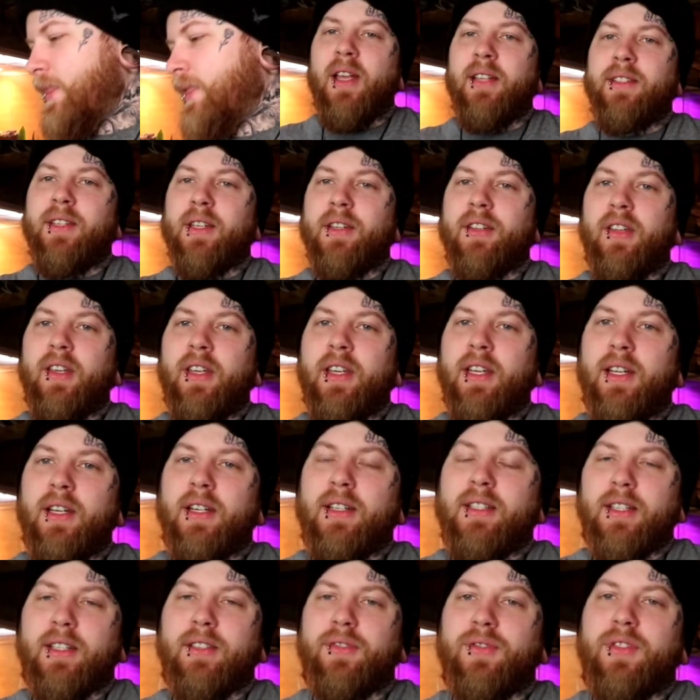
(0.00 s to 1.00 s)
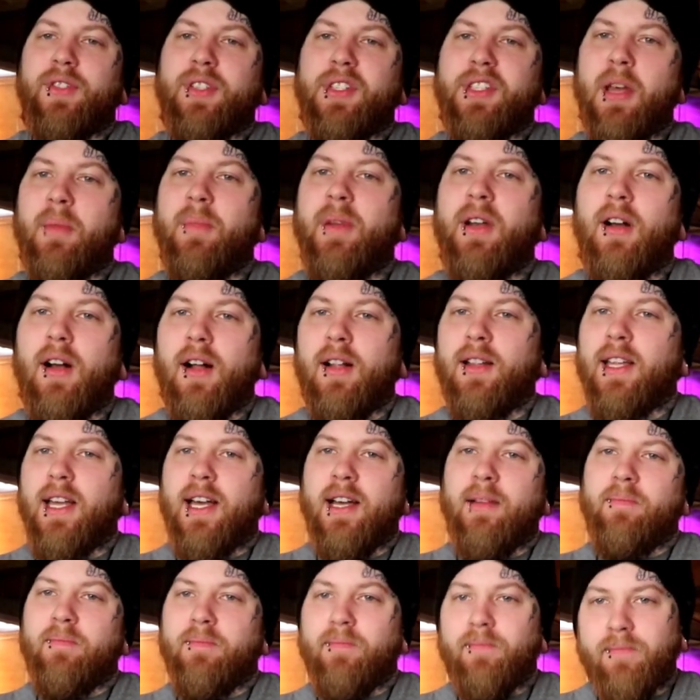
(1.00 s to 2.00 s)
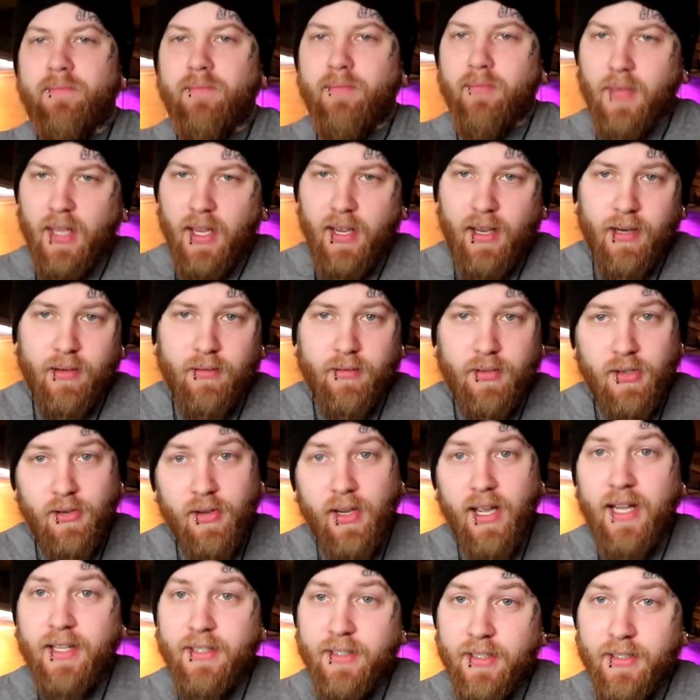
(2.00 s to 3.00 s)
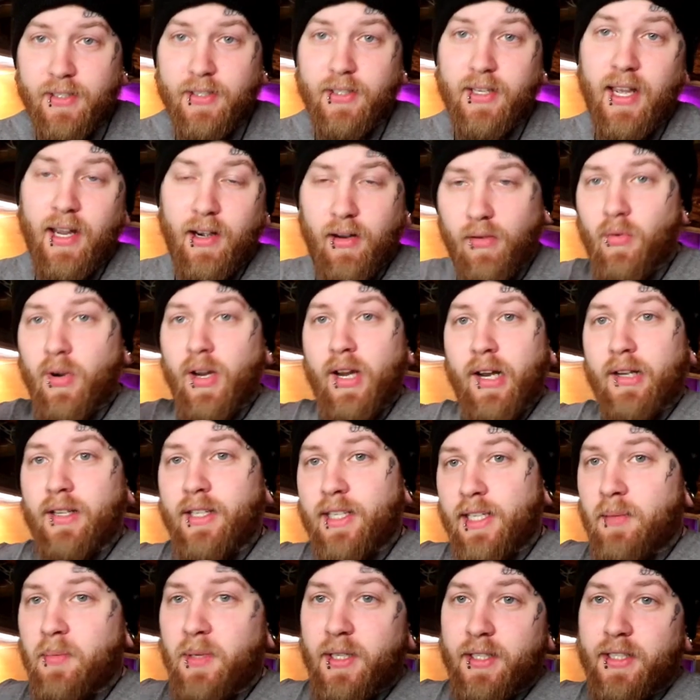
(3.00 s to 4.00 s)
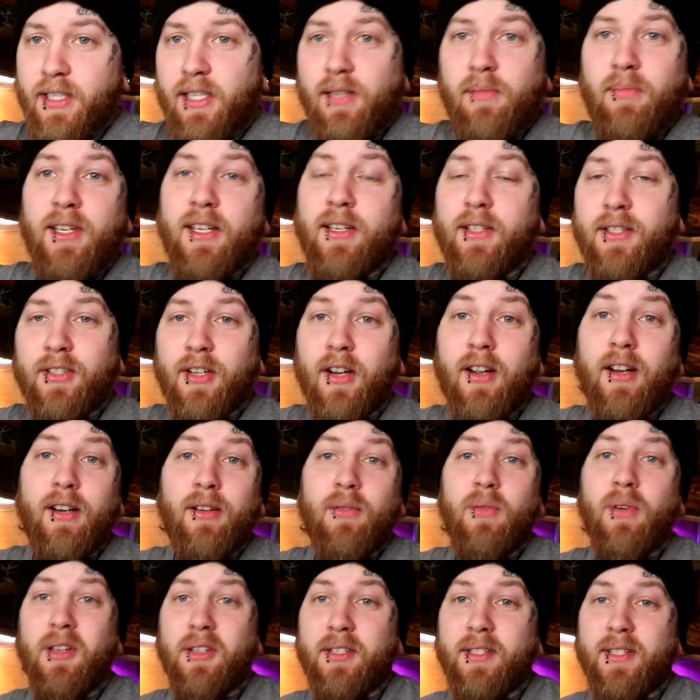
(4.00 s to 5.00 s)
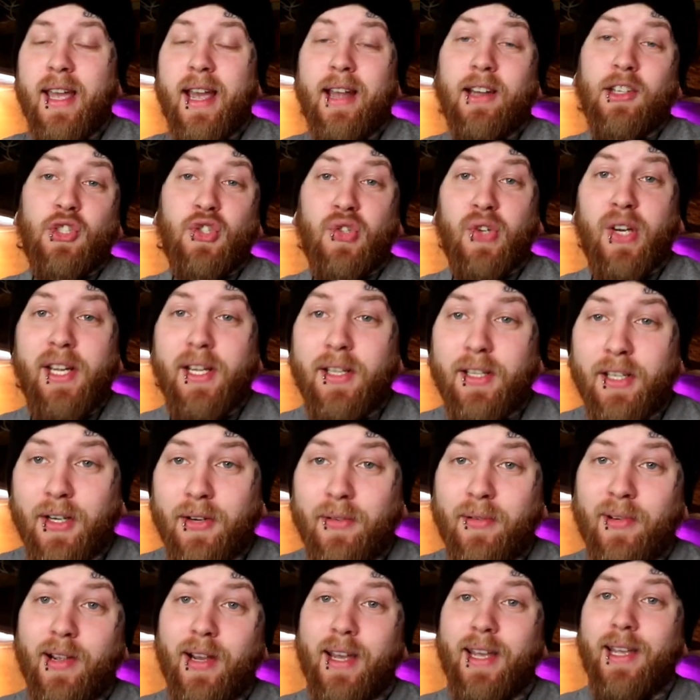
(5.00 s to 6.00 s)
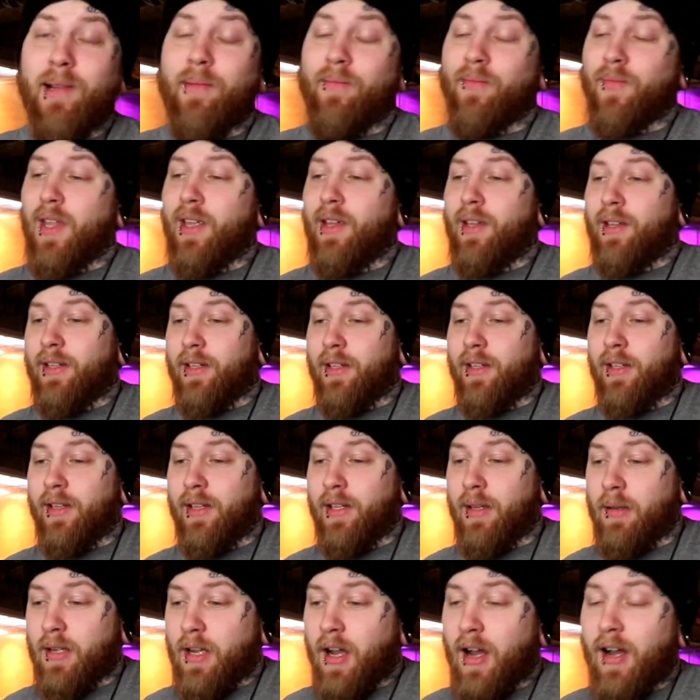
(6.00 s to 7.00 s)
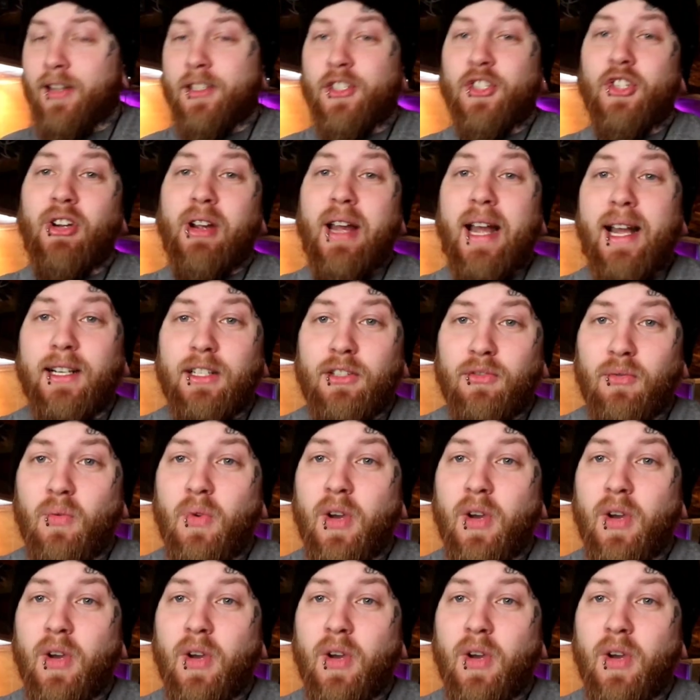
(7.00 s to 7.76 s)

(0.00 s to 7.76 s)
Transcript: Basically, to sum it all up, And you guys, this is kind of where DBC BX started, was that trailer, right? The contract